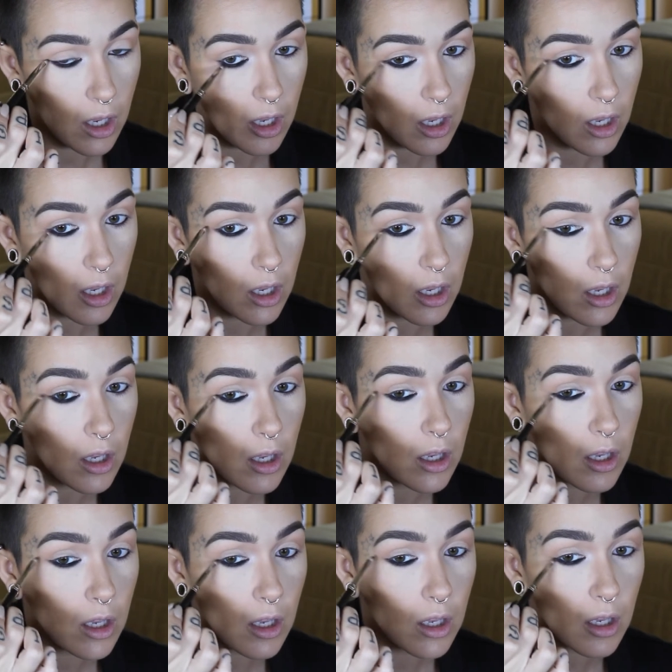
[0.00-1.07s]

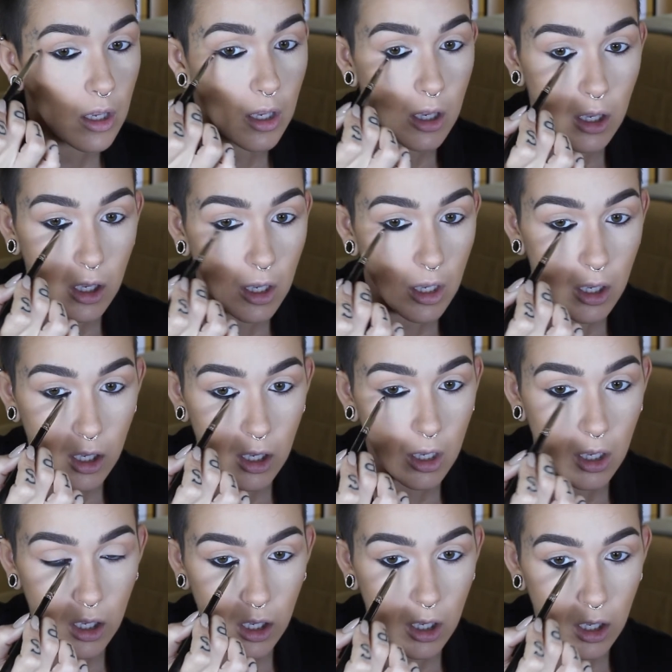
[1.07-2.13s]

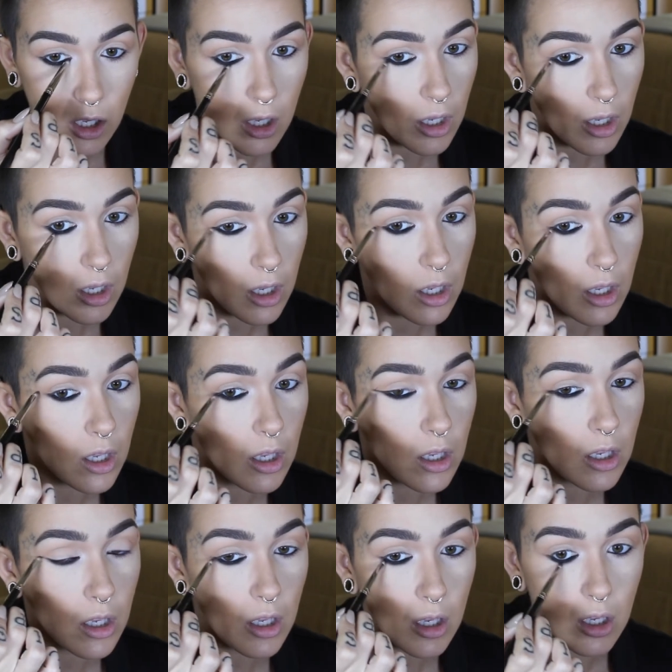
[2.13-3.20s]

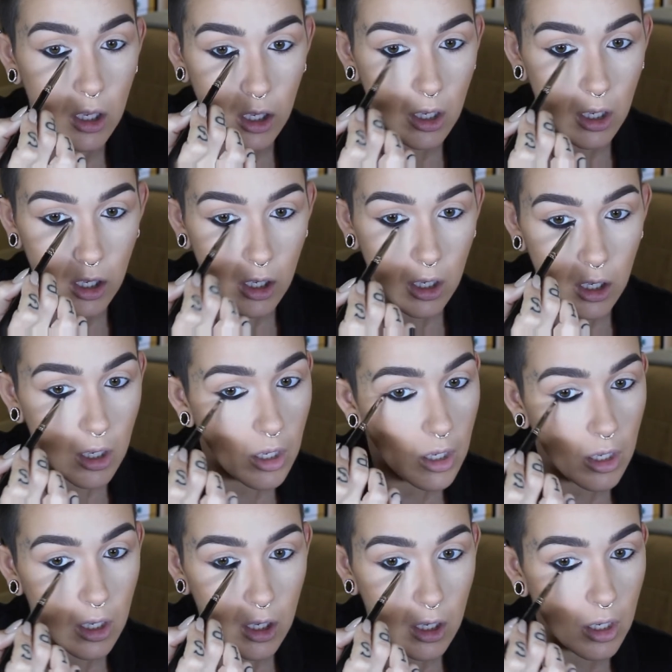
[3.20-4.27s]

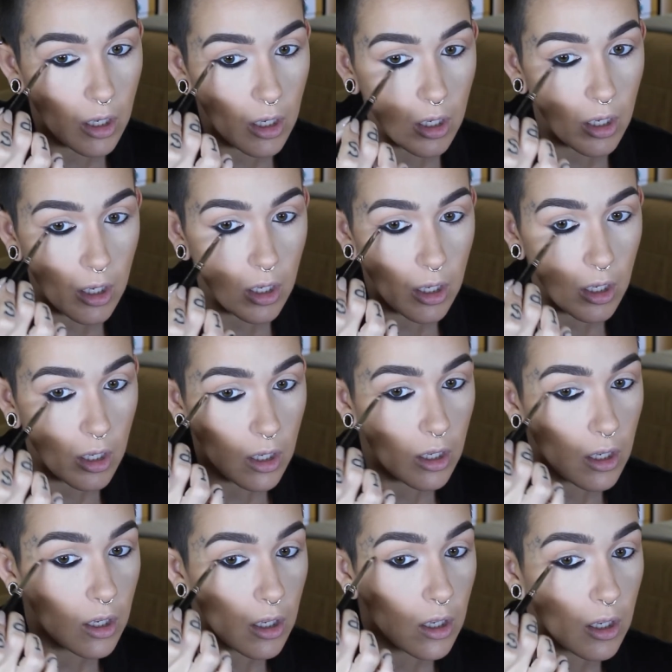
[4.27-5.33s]

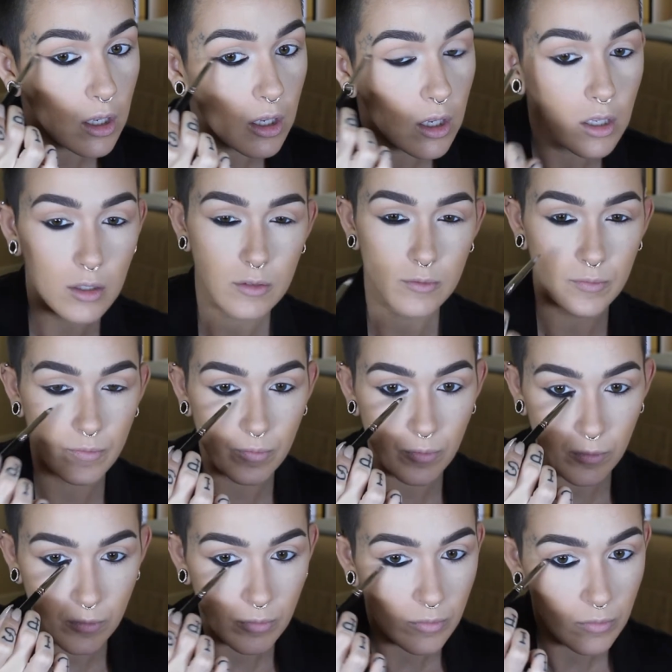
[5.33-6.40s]

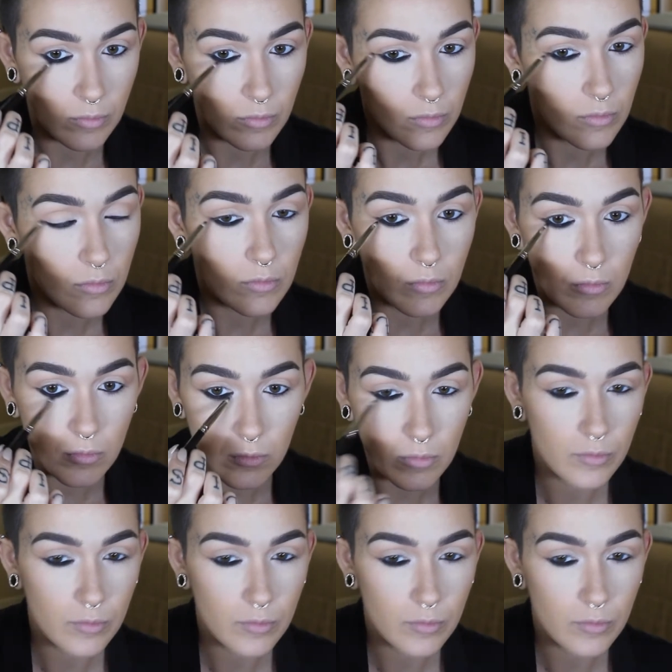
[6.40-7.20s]
(no one is talking)